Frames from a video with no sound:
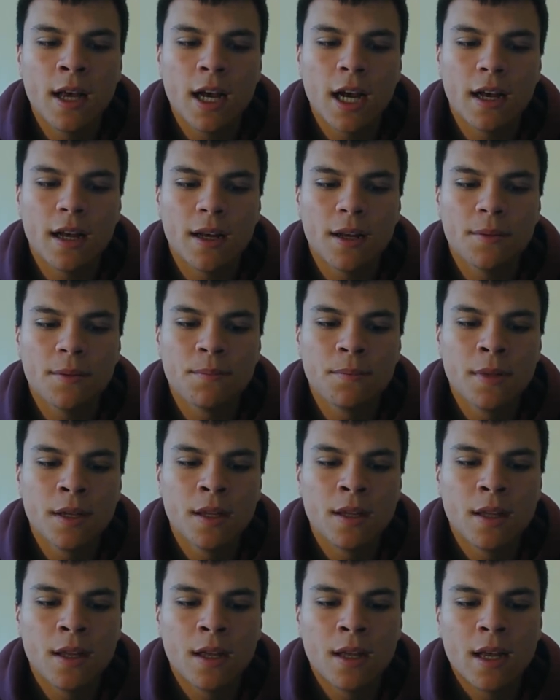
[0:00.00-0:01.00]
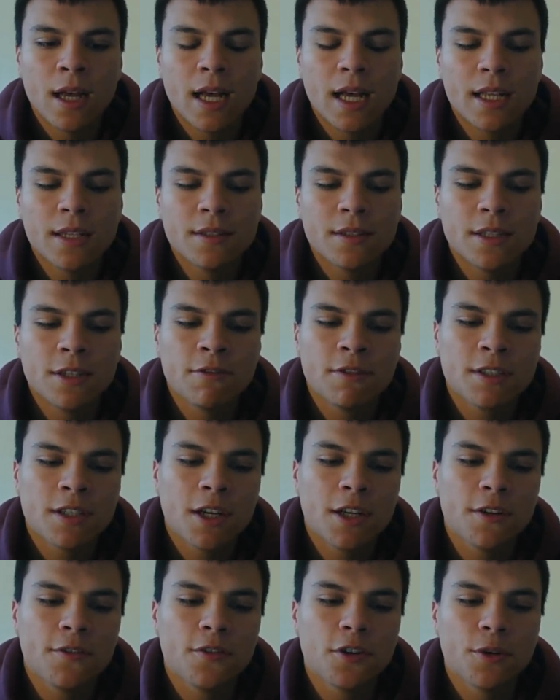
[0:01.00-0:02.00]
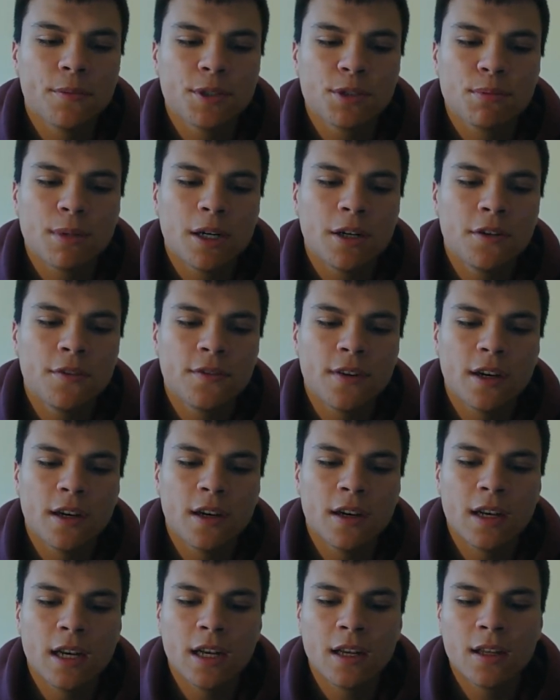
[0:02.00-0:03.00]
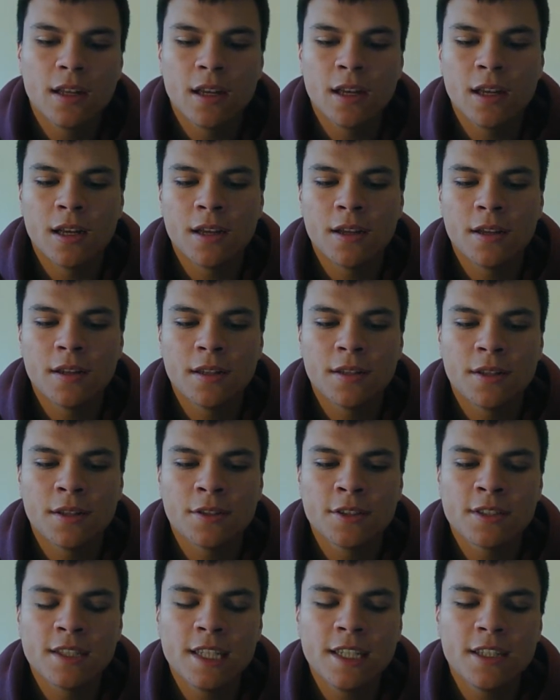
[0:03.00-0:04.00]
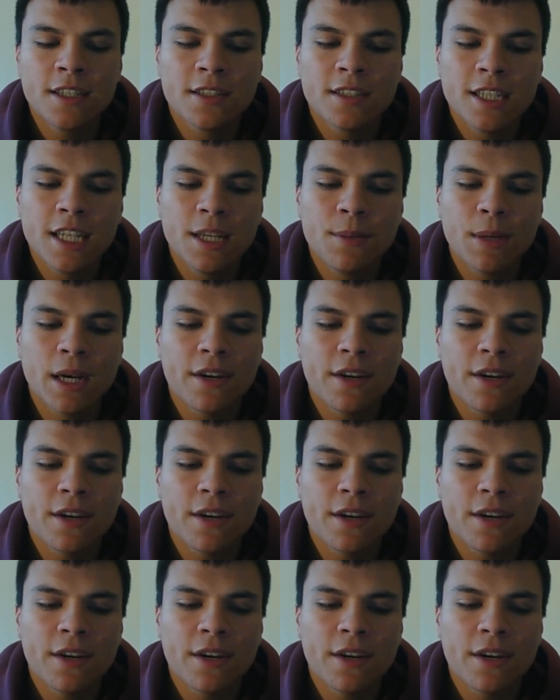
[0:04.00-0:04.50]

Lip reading: And a return of form as well for the senior team.